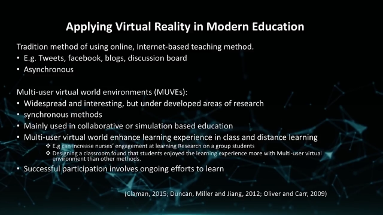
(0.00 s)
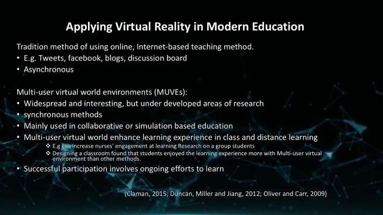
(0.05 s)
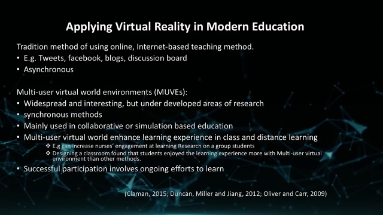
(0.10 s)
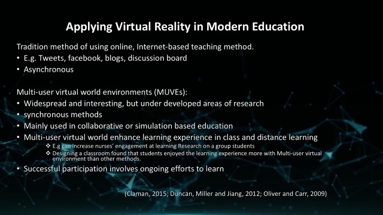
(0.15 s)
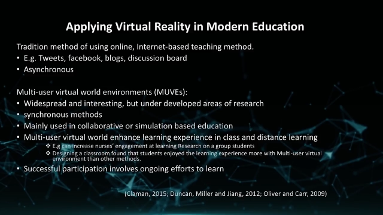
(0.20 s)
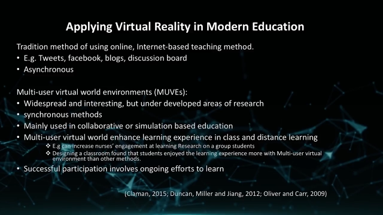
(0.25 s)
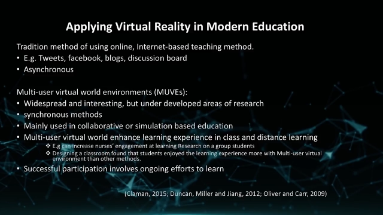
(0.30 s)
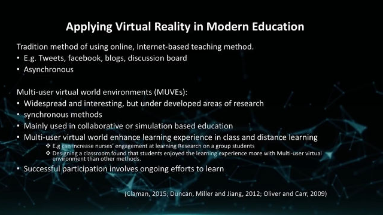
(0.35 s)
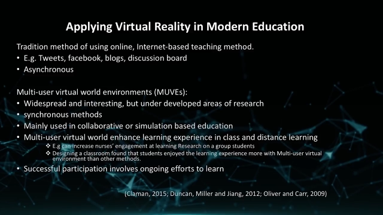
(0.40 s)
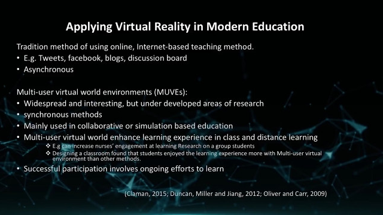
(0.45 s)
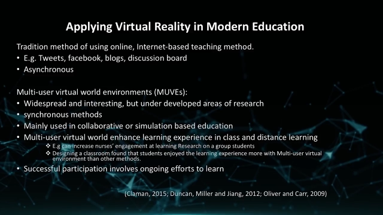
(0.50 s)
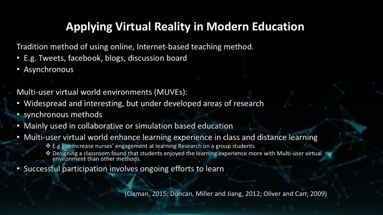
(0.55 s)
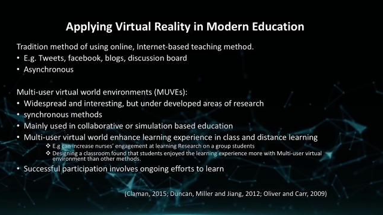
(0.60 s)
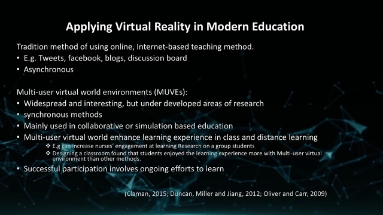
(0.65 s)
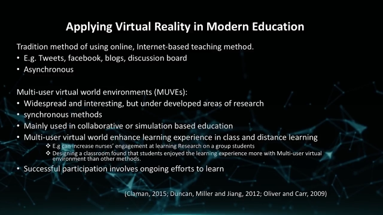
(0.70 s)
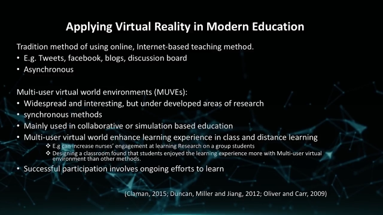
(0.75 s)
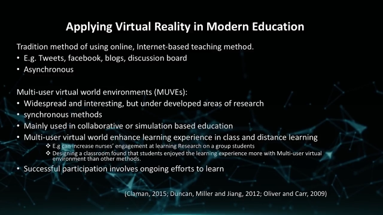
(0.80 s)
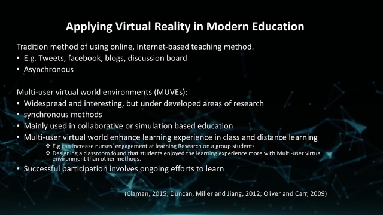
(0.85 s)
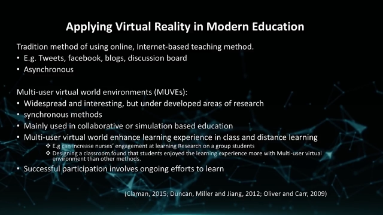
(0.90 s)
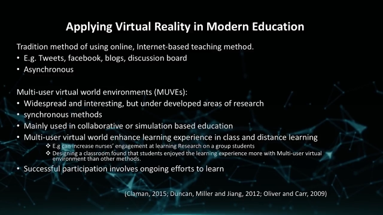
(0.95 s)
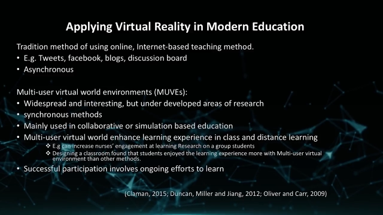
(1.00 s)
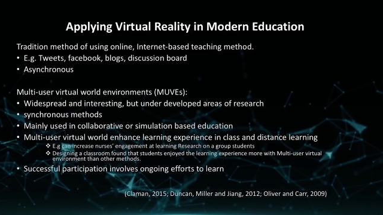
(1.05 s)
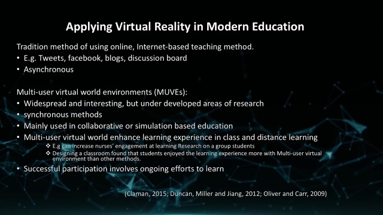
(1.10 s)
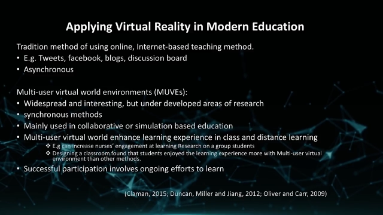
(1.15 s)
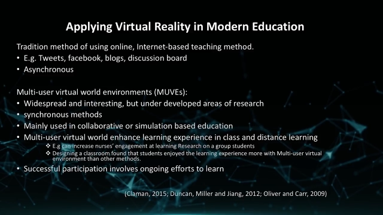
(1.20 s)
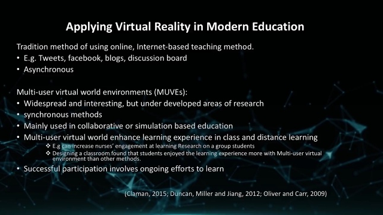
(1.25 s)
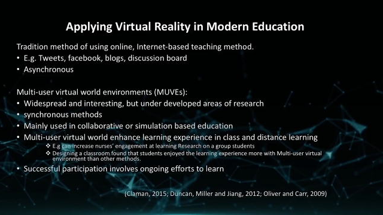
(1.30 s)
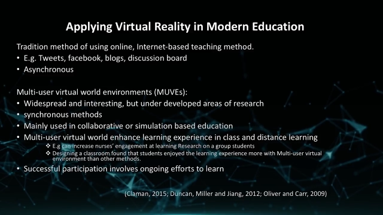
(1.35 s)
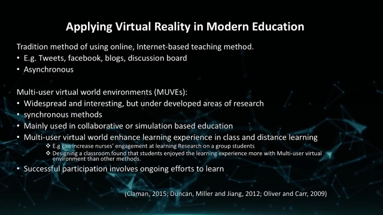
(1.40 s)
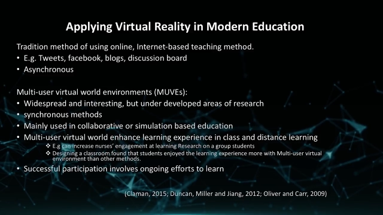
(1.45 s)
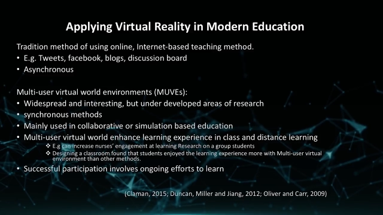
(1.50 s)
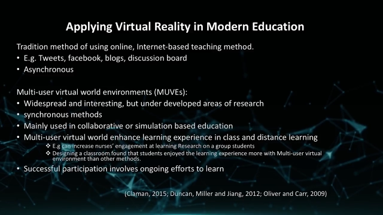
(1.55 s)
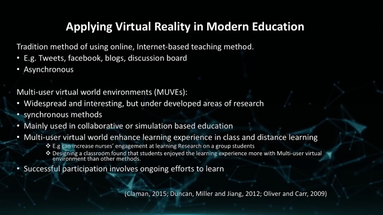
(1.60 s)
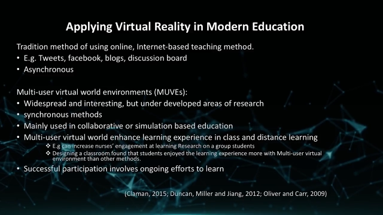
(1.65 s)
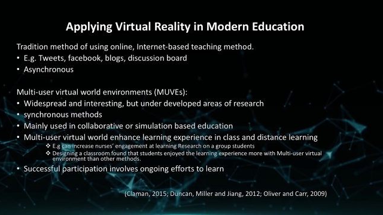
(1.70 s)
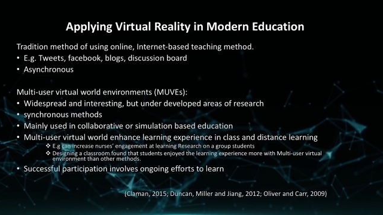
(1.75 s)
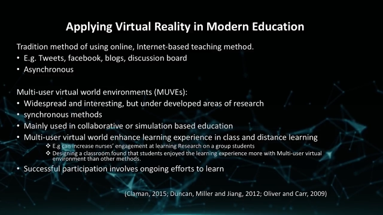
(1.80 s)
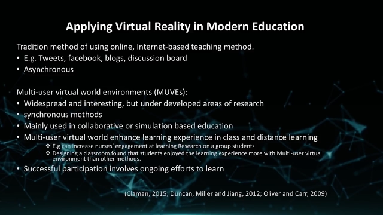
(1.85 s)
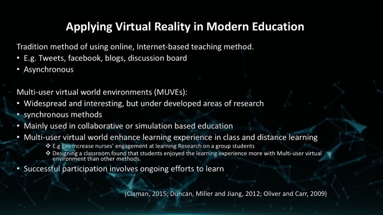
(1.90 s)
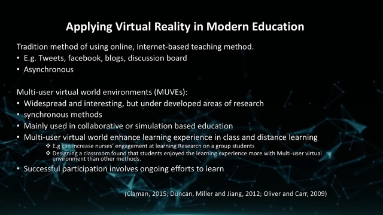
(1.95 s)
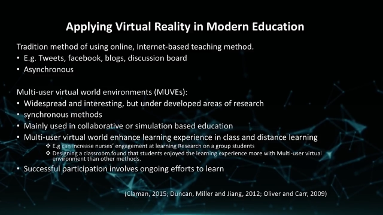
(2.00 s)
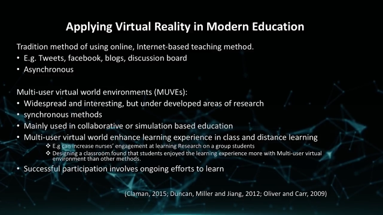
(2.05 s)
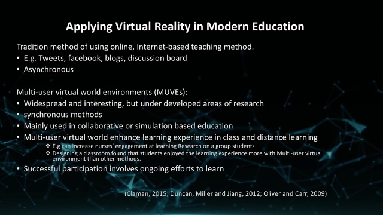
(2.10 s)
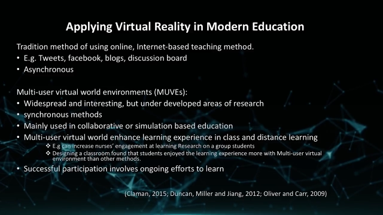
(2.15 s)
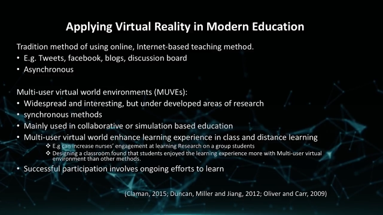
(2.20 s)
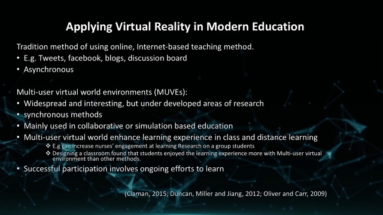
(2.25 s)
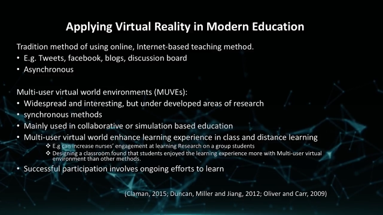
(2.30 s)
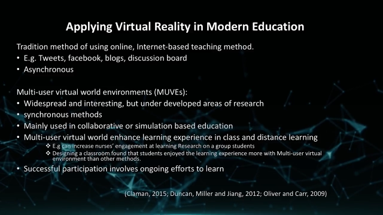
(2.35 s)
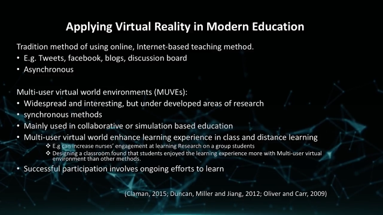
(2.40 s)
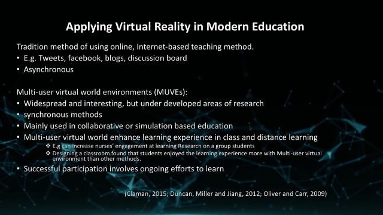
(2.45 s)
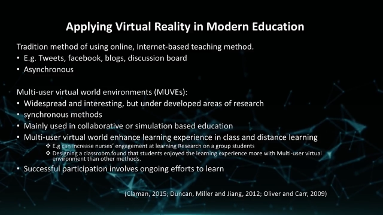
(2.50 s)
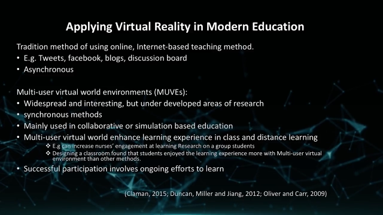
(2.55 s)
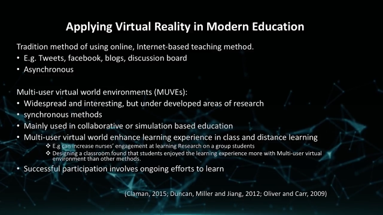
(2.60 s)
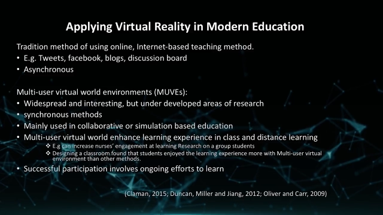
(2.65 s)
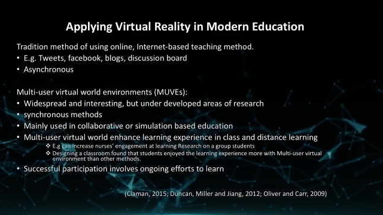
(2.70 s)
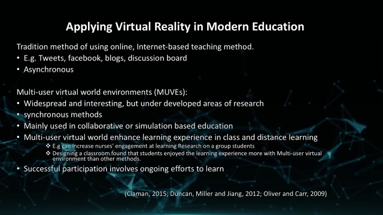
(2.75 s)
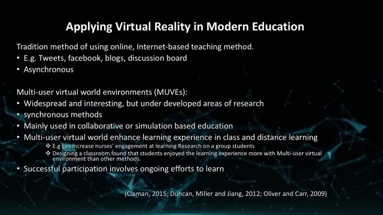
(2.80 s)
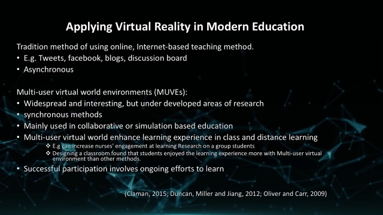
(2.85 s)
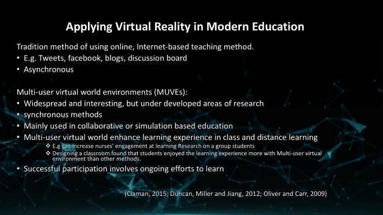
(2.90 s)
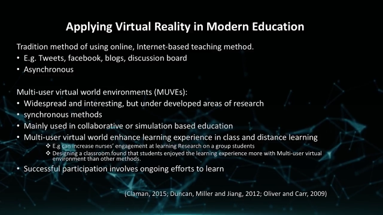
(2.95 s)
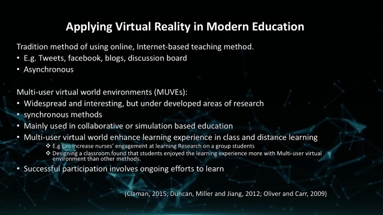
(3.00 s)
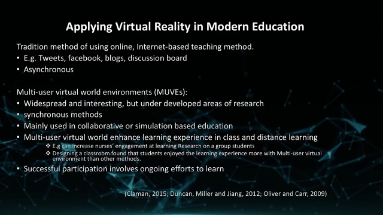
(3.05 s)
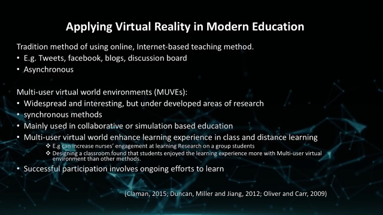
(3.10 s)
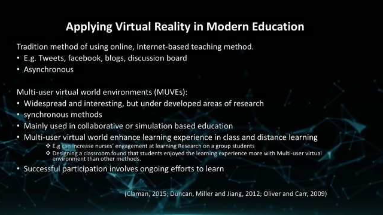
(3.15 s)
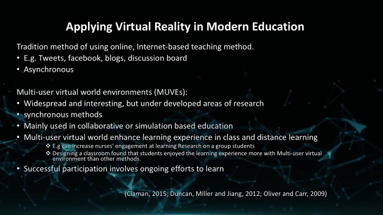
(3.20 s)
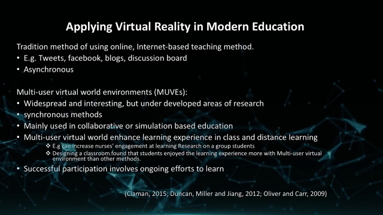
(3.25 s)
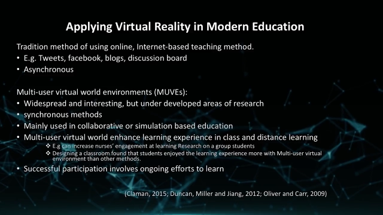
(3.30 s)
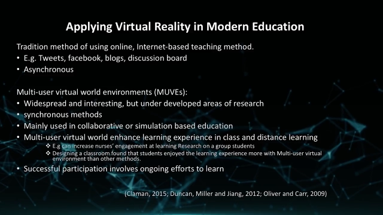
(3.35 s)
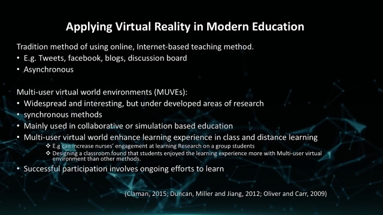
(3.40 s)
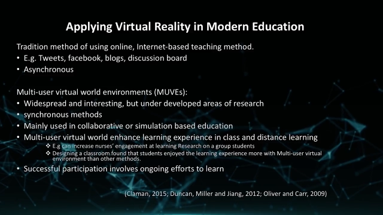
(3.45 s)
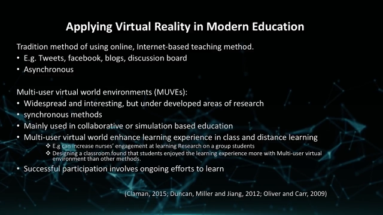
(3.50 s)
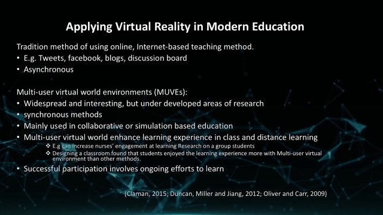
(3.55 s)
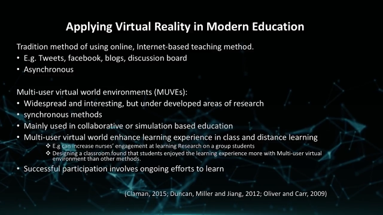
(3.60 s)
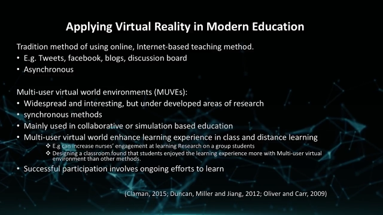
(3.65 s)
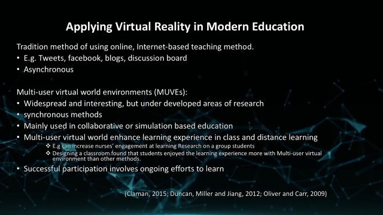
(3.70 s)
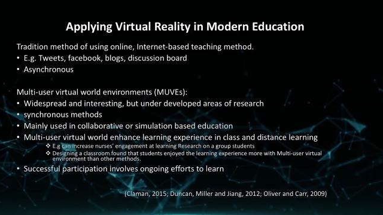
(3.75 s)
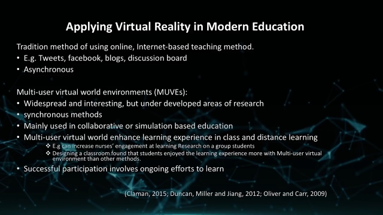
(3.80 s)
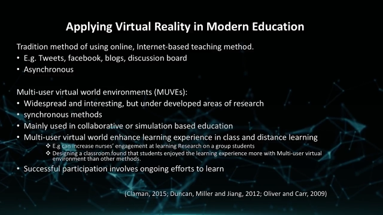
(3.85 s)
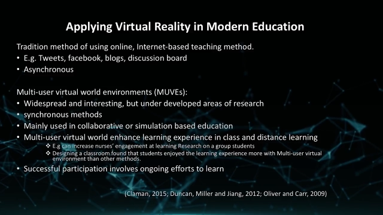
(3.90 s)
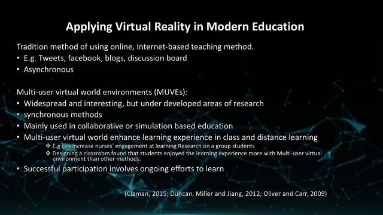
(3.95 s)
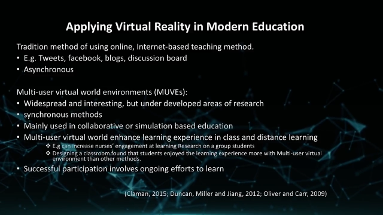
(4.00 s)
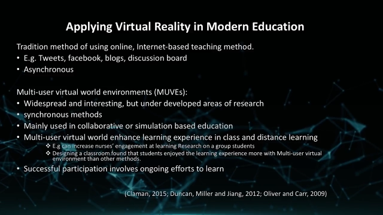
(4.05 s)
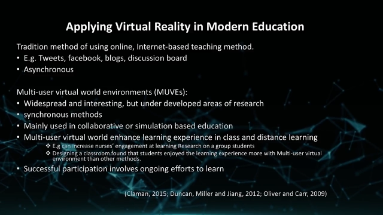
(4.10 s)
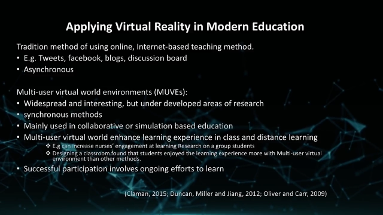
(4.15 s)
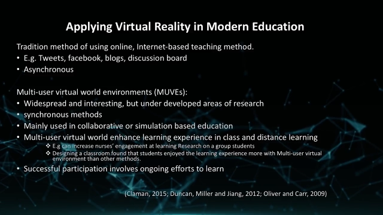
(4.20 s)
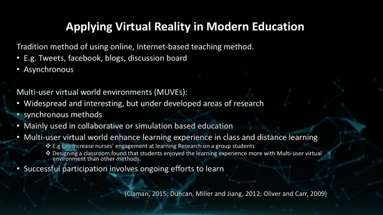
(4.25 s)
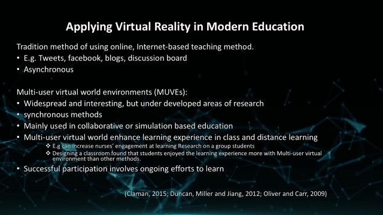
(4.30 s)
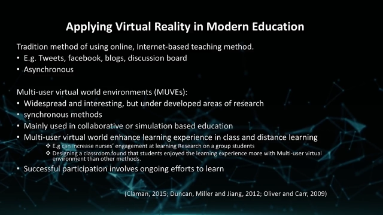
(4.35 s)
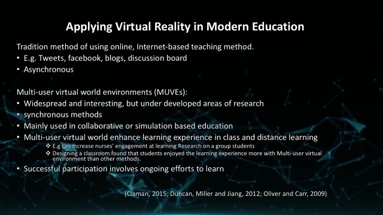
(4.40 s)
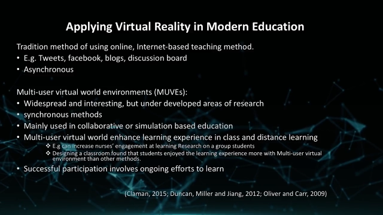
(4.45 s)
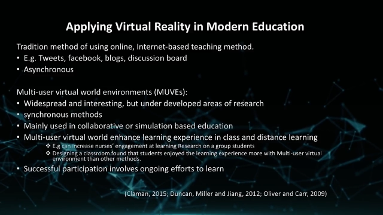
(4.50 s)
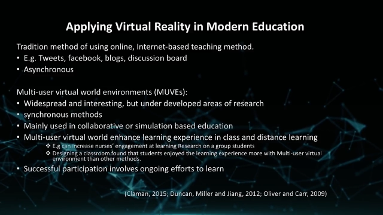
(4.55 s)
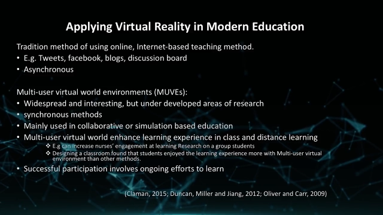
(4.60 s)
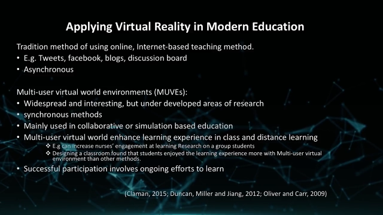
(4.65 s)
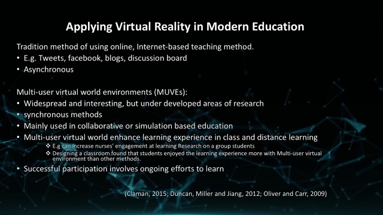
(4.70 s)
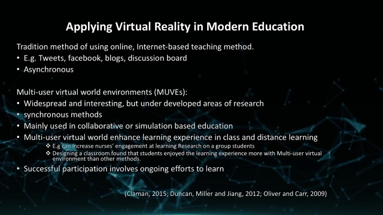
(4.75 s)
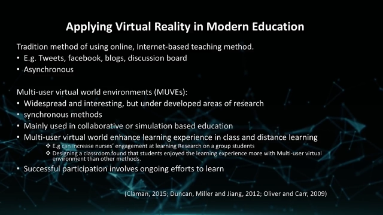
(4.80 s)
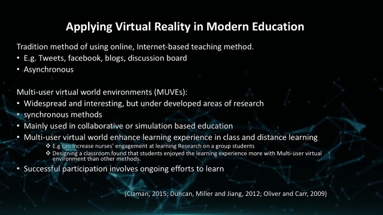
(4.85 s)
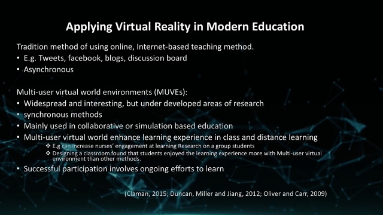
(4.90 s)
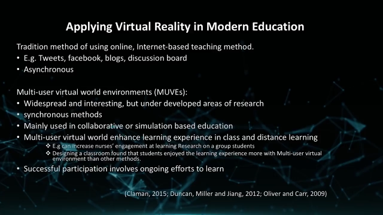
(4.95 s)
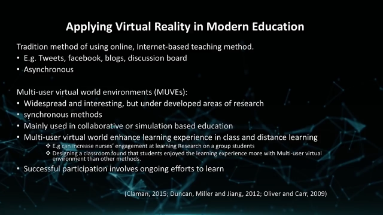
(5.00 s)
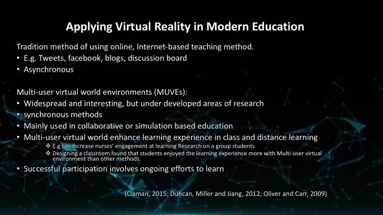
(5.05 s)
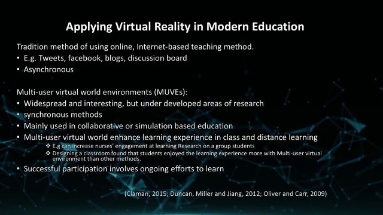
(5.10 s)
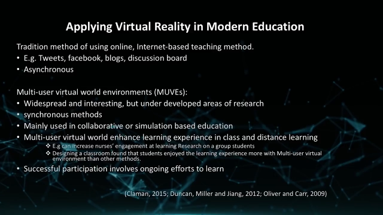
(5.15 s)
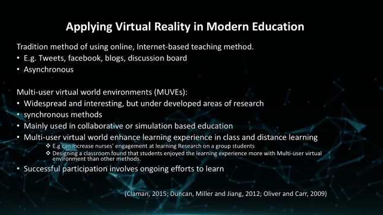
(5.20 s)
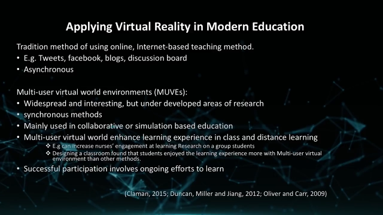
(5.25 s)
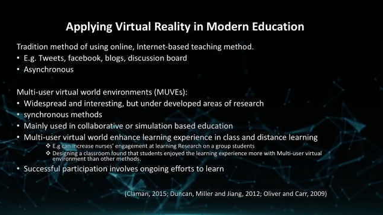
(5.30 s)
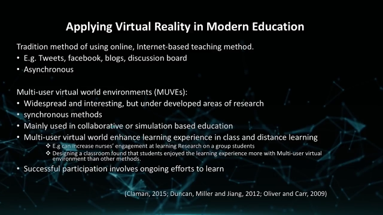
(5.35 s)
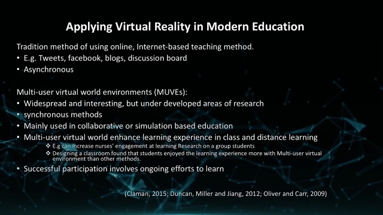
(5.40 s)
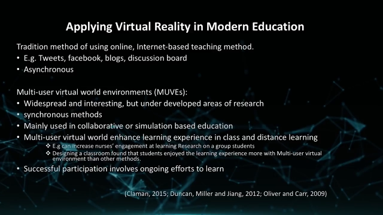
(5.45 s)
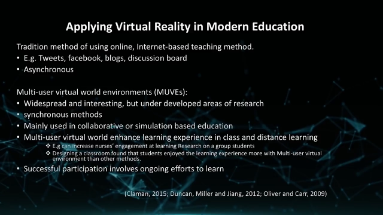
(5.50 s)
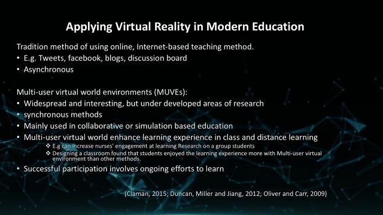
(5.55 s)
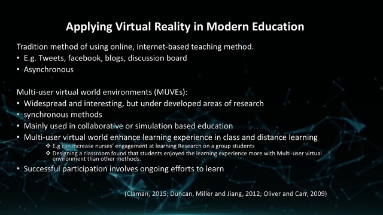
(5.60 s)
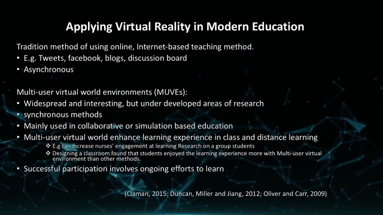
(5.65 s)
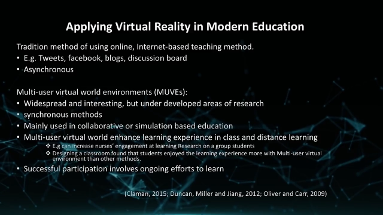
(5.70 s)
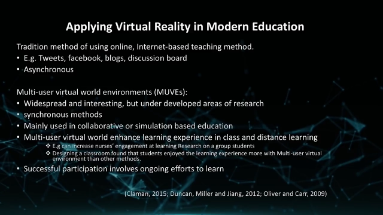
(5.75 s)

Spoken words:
[unreadable: no face in view]